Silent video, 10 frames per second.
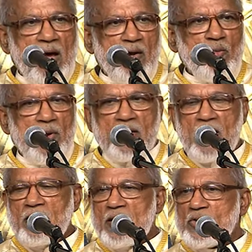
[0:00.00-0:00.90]
are you
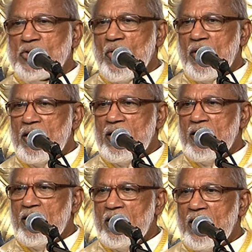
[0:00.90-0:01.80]
making this story?
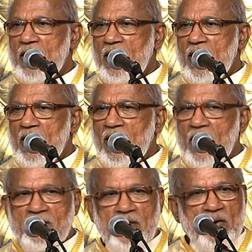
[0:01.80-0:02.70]

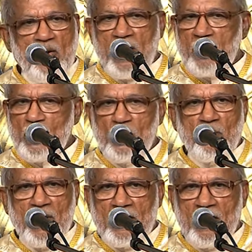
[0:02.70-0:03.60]
I said, no, I am not
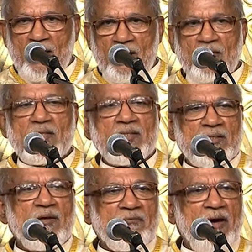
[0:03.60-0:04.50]
making. This
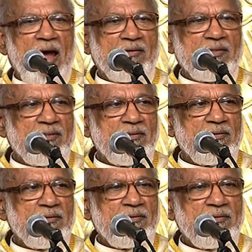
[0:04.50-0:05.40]
is the fact.
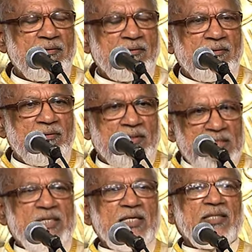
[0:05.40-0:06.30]

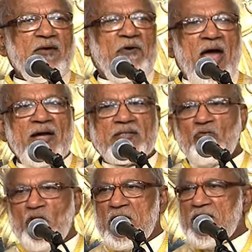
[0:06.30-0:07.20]
This is the fact. The
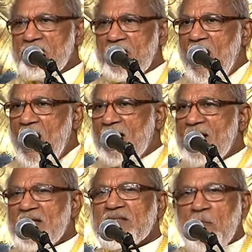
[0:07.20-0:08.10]
word of God
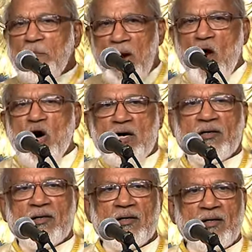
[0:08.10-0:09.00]
has the power
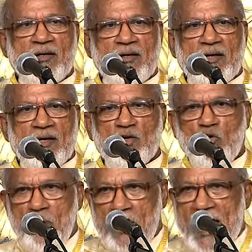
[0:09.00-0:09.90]

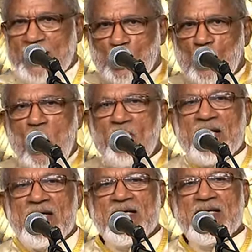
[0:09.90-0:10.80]
to break through our
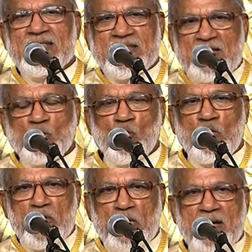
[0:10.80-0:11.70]
ears and to
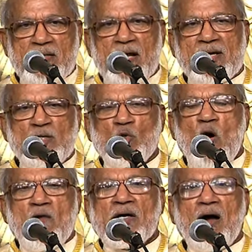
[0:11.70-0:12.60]
in enter into
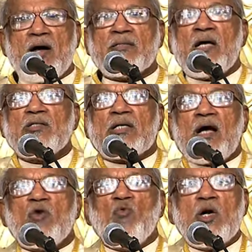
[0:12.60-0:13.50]
our hearts and
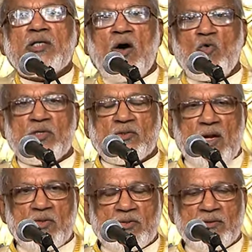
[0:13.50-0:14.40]
convert
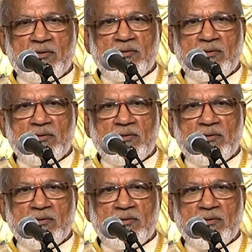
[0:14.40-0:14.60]
ourselves.